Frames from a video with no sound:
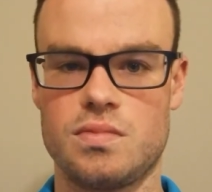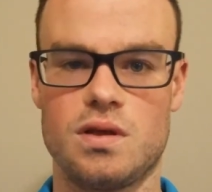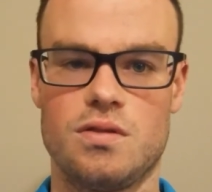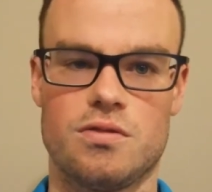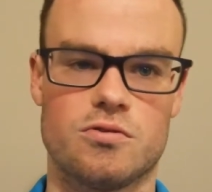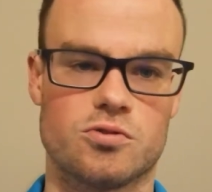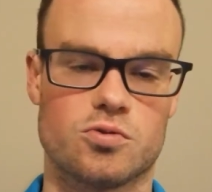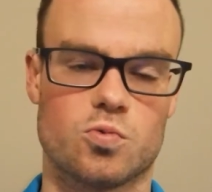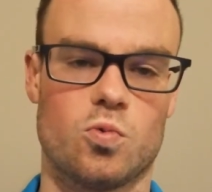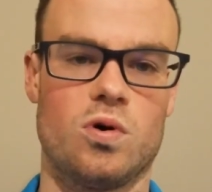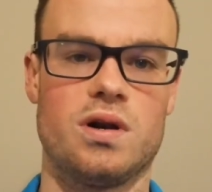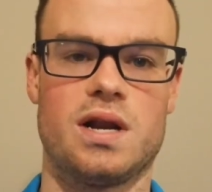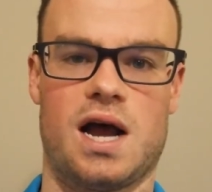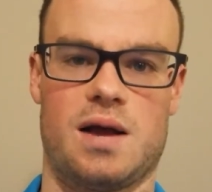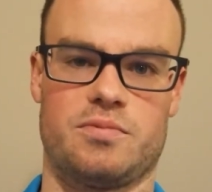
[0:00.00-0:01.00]
There's
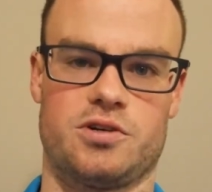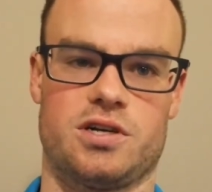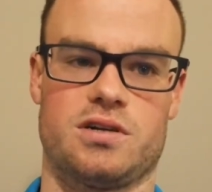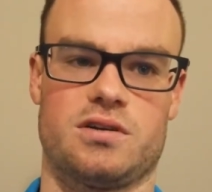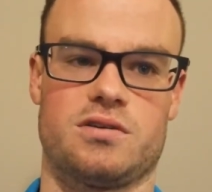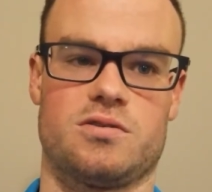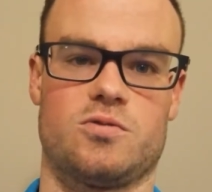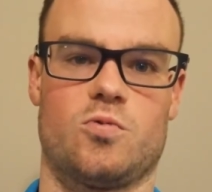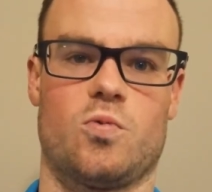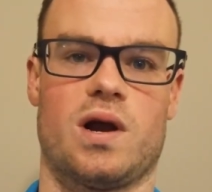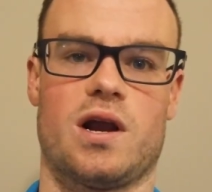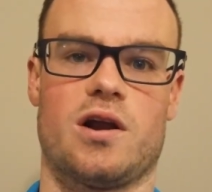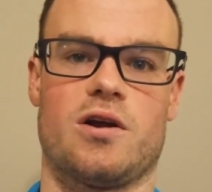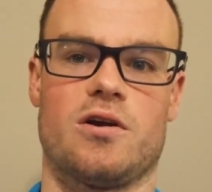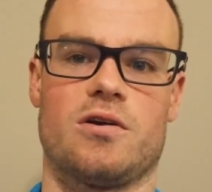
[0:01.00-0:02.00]
one option
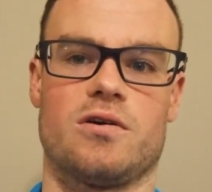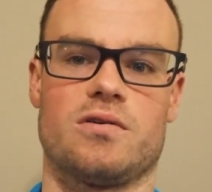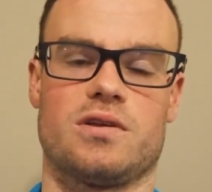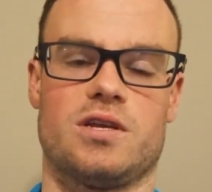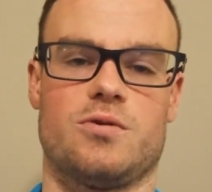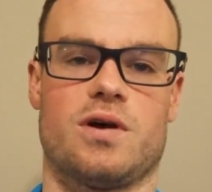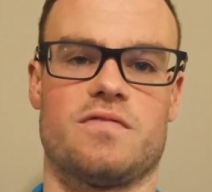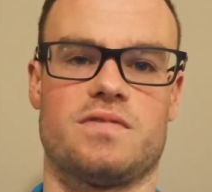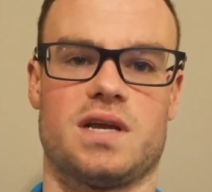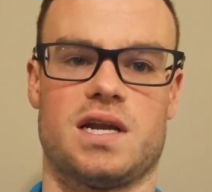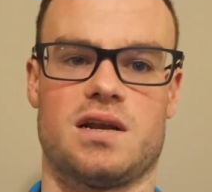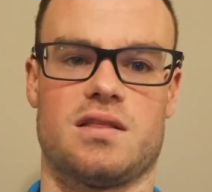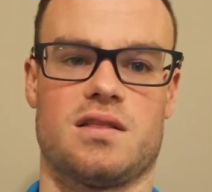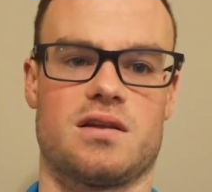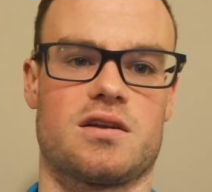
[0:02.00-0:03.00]
where you have
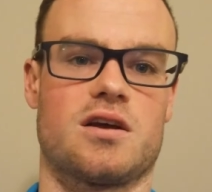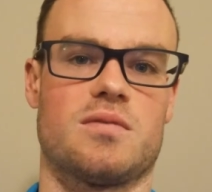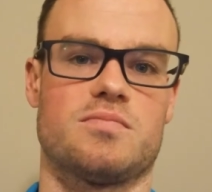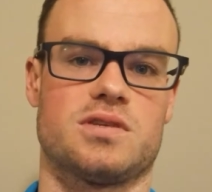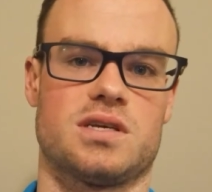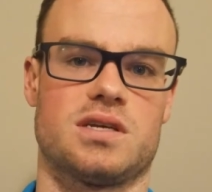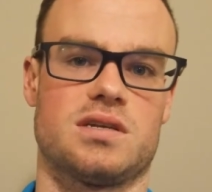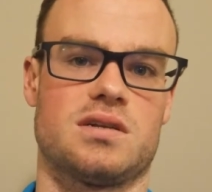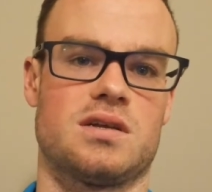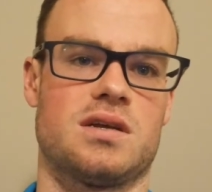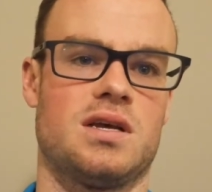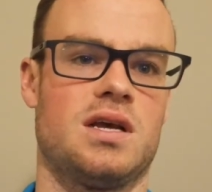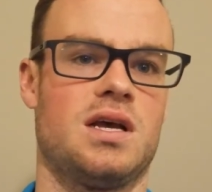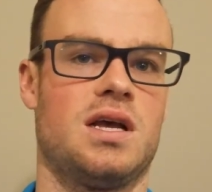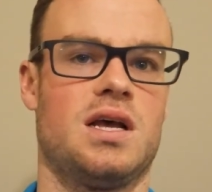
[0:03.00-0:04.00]
data that comes in
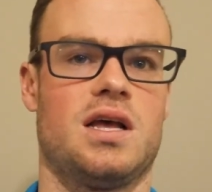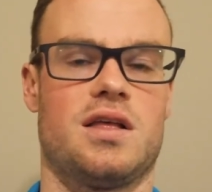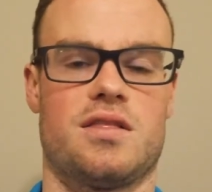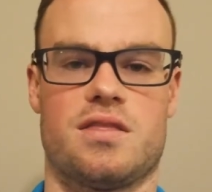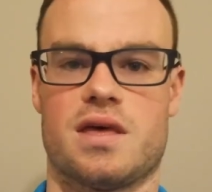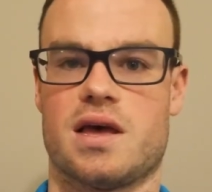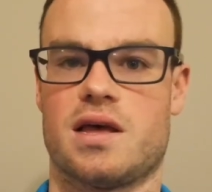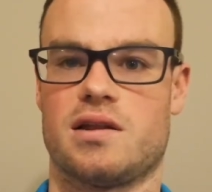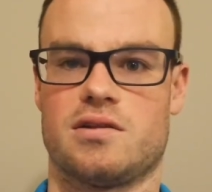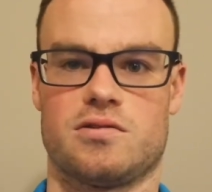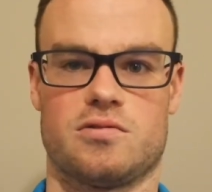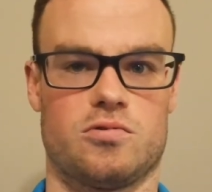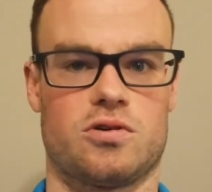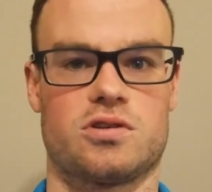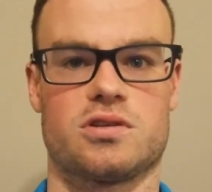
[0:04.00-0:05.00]
that
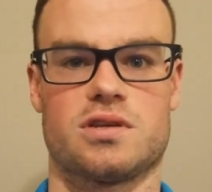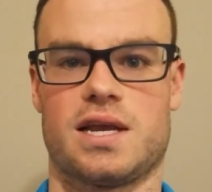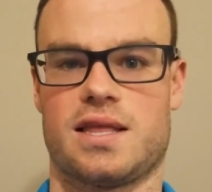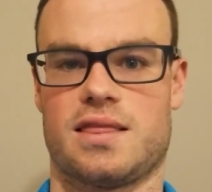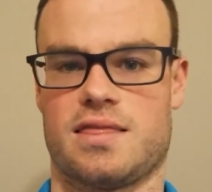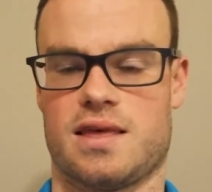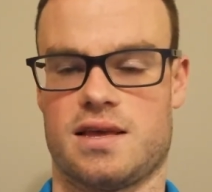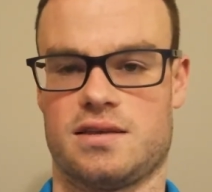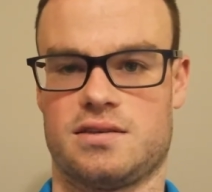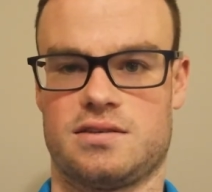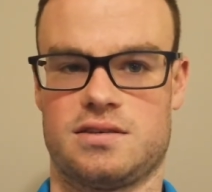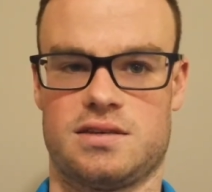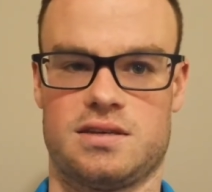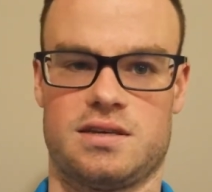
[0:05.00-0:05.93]
looks like this.